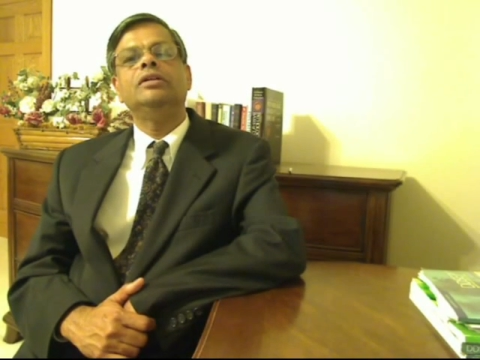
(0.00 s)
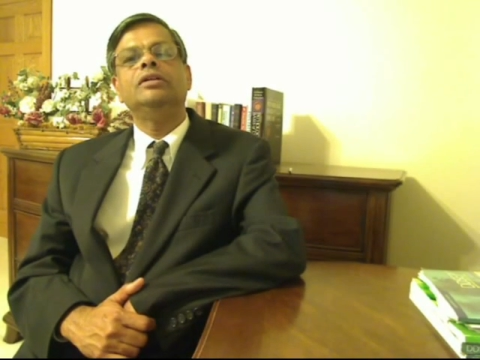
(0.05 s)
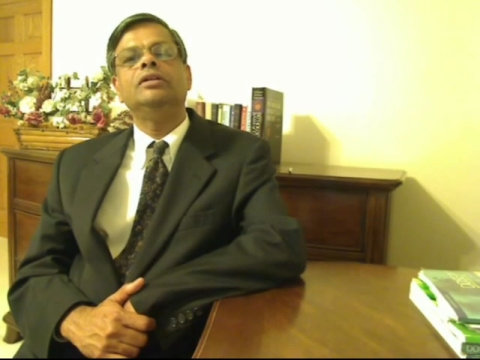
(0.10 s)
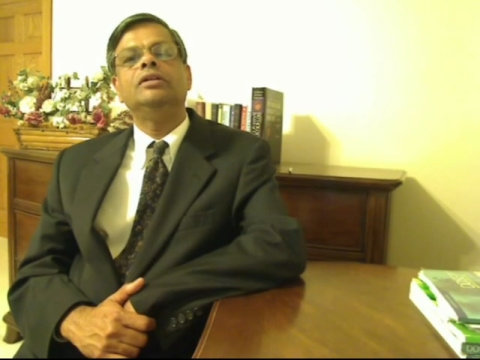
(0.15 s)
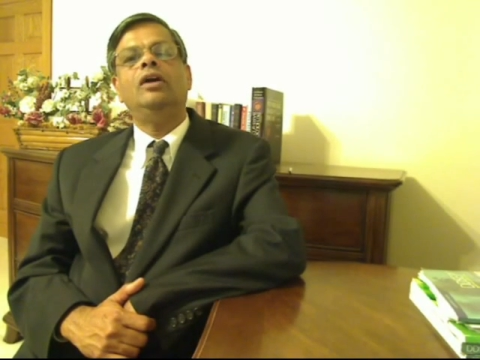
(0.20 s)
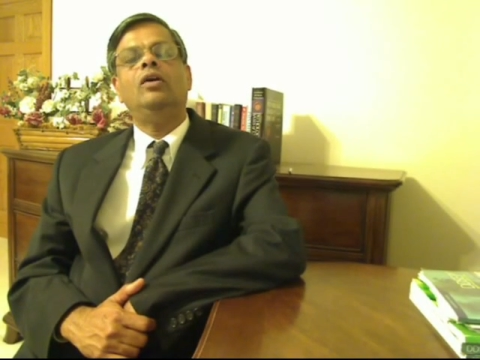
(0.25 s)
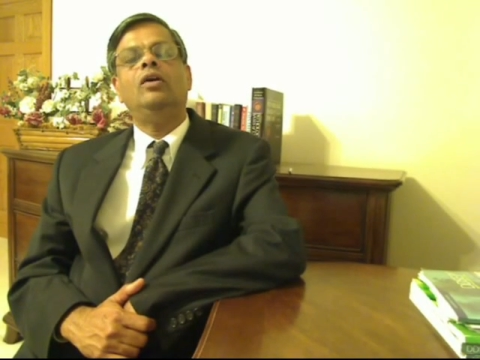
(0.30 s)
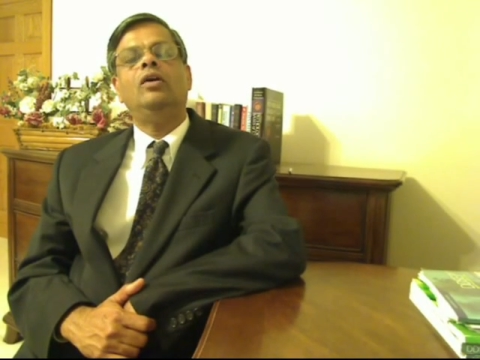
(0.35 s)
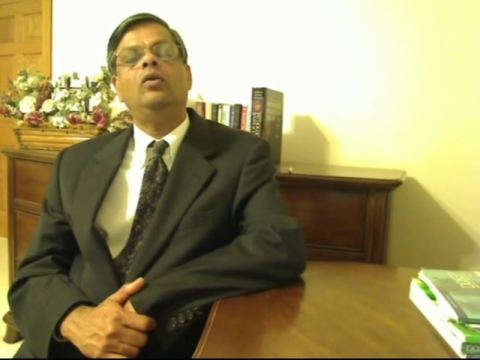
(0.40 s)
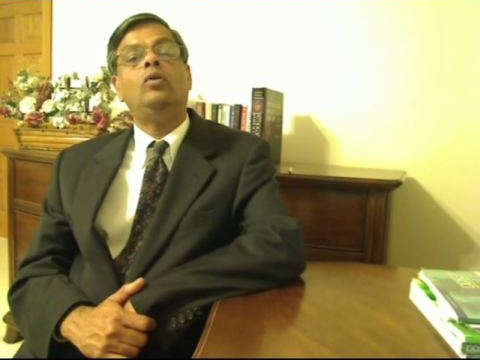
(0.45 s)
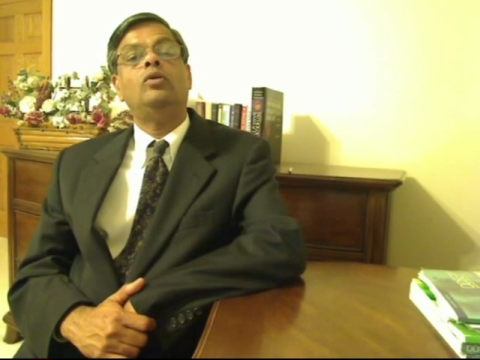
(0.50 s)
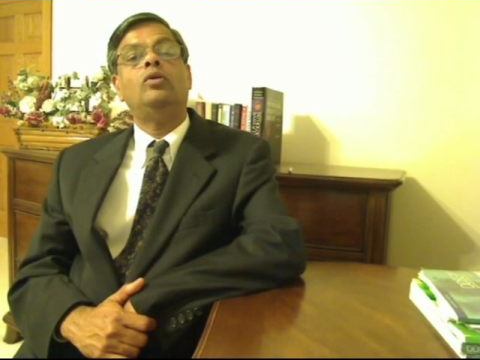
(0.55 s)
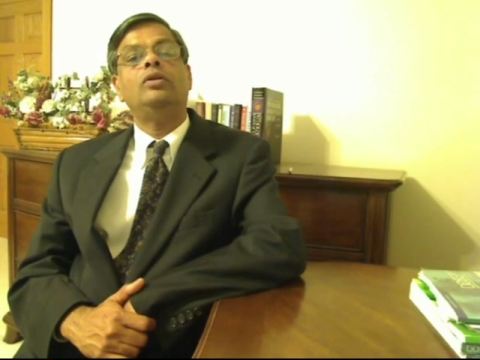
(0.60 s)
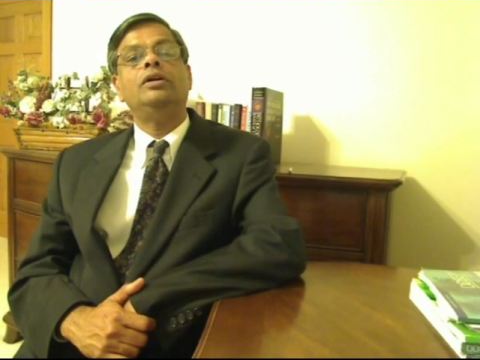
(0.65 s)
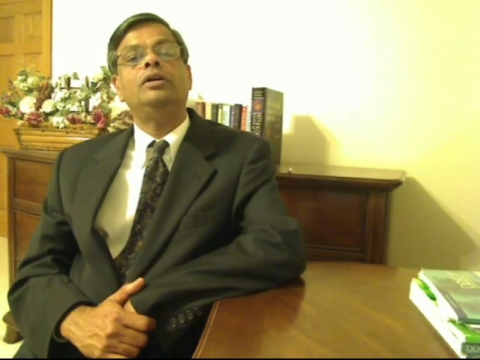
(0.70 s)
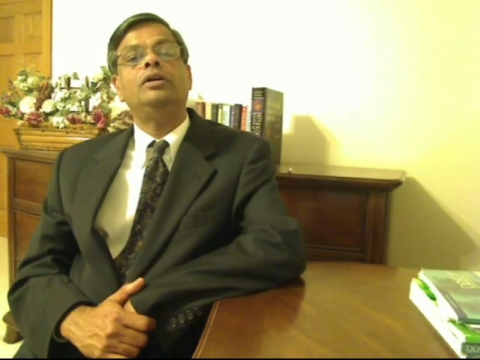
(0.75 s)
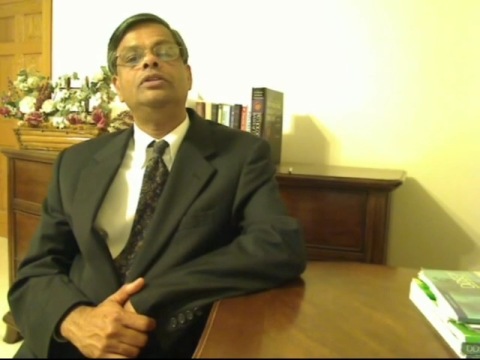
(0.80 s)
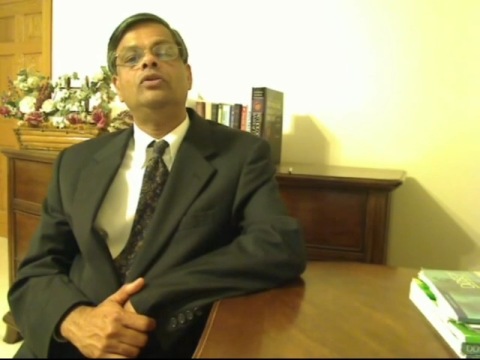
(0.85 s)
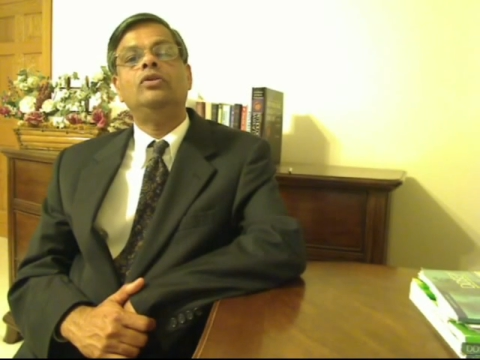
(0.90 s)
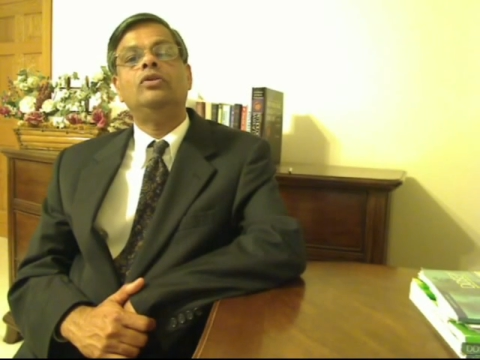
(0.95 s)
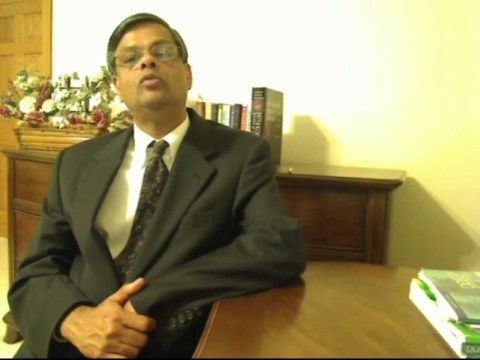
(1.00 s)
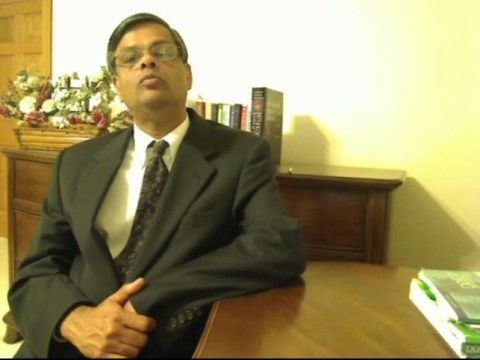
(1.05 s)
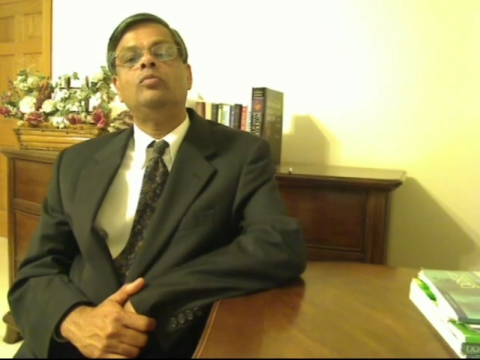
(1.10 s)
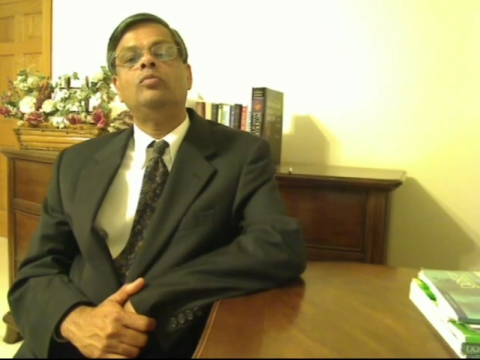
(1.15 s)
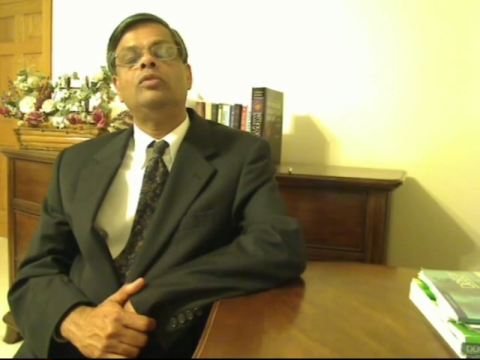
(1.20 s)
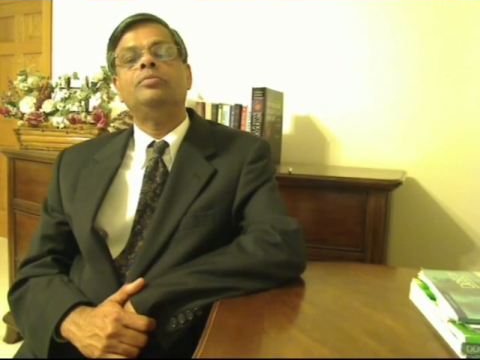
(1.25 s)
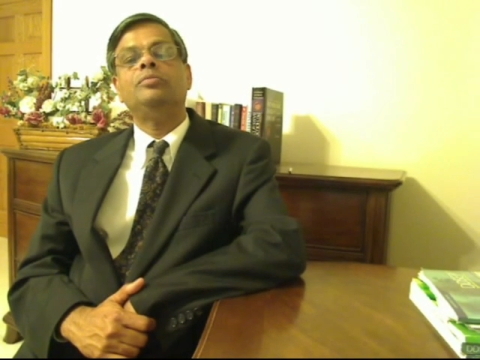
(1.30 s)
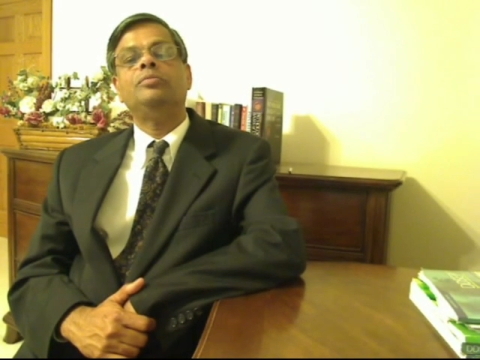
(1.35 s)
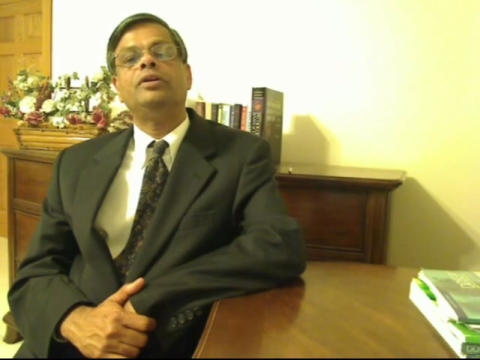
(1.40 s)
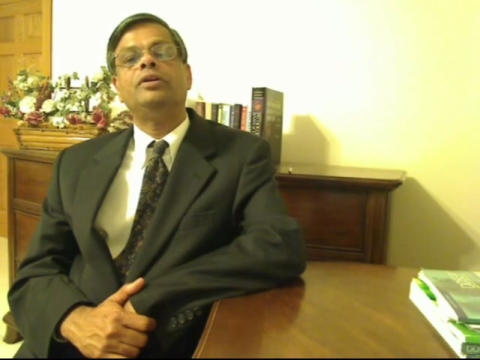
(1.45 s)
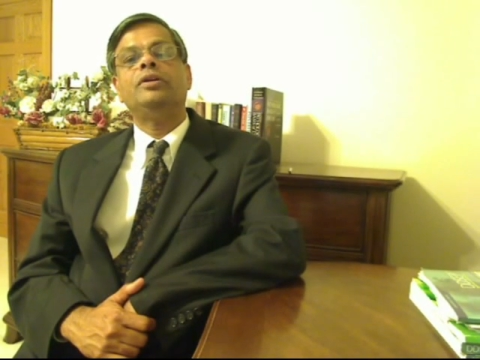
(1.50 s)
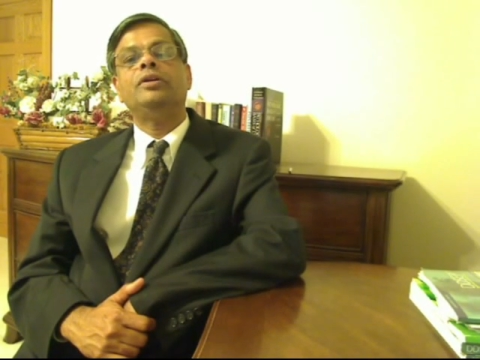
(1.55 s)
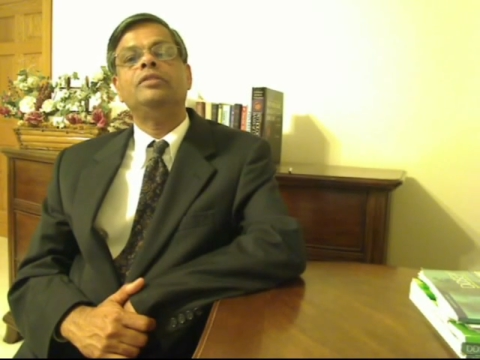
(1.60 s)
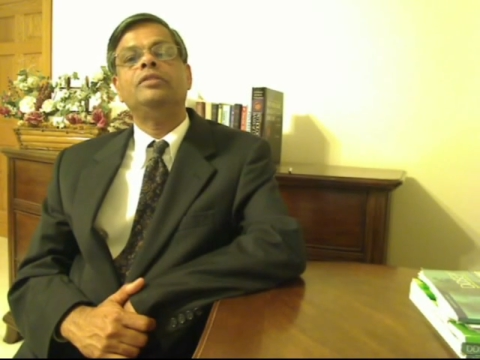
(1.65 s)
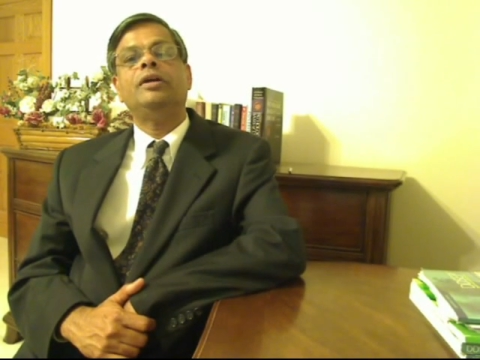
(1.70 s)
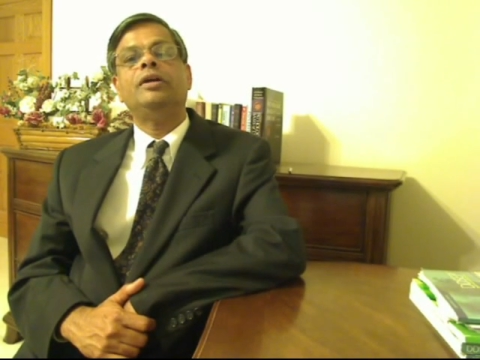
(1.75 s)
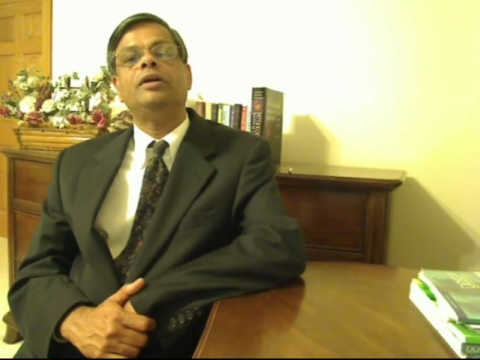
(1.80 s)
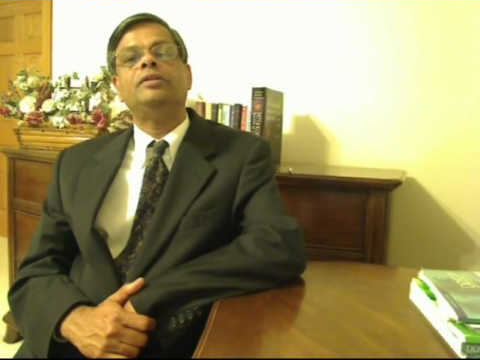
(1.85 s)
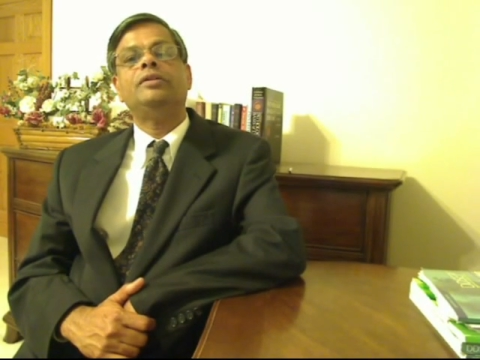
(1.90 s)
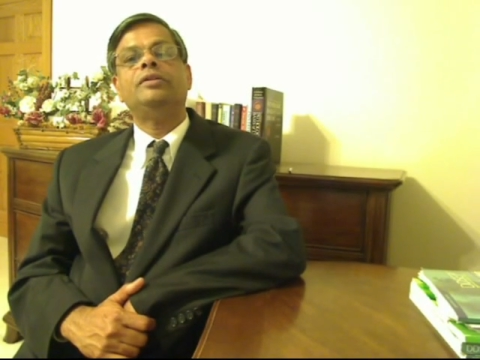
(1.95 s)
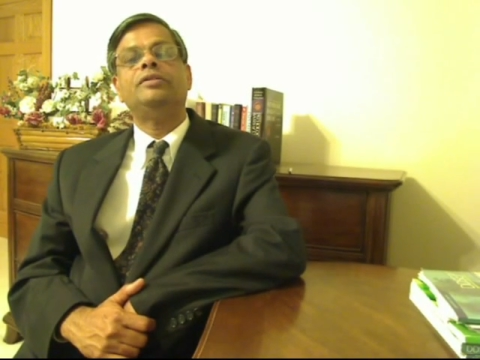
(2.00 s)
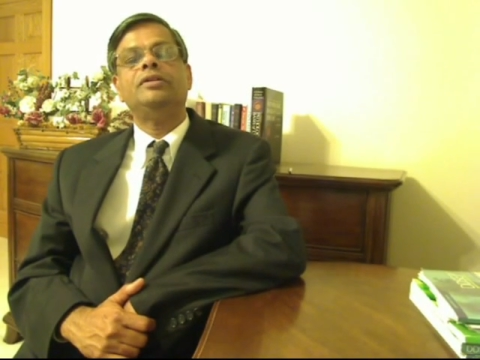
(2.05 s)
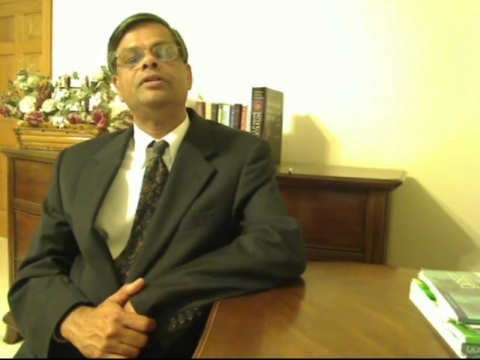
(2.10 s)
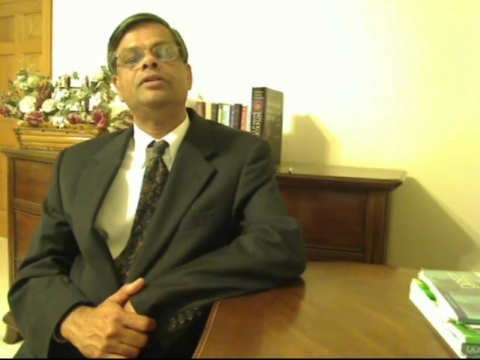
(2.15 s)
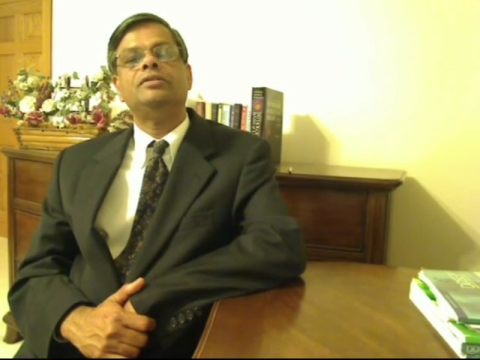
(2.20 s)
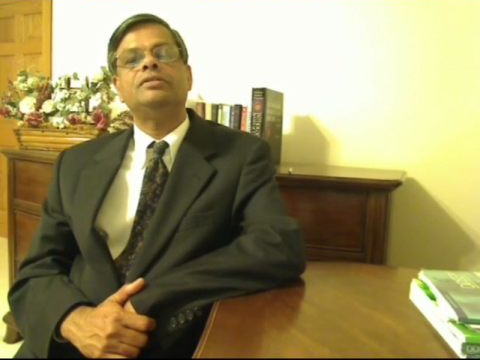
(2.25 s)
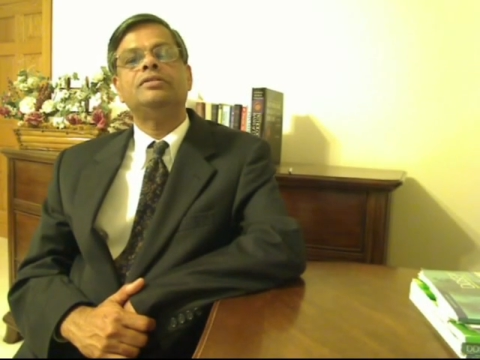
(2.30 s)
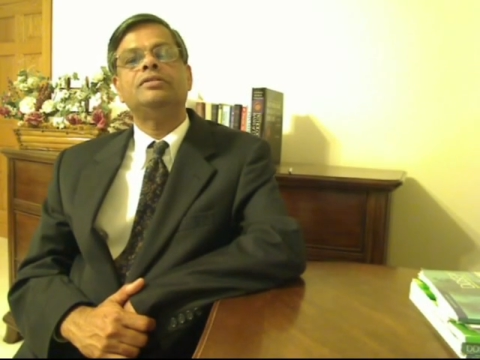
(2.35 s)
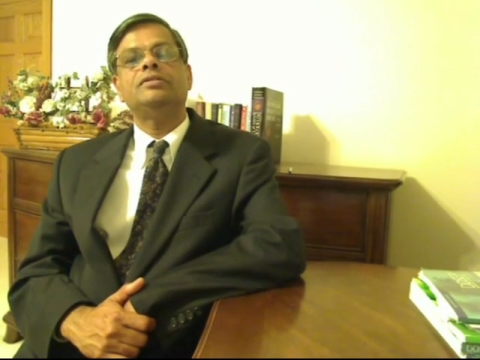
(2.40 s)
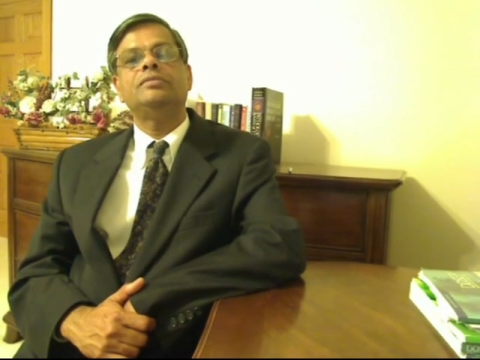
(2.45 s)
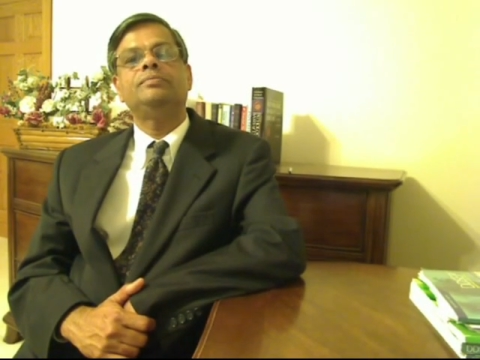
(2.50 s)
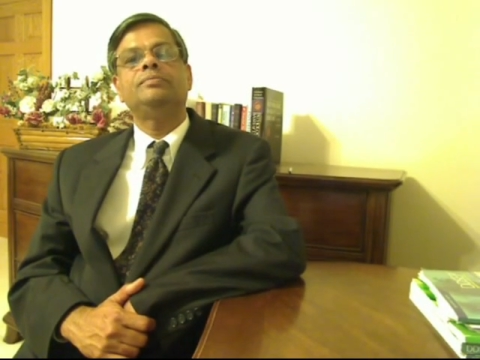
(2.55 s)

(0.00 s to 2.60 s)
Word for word: or a normal appearing pancreas.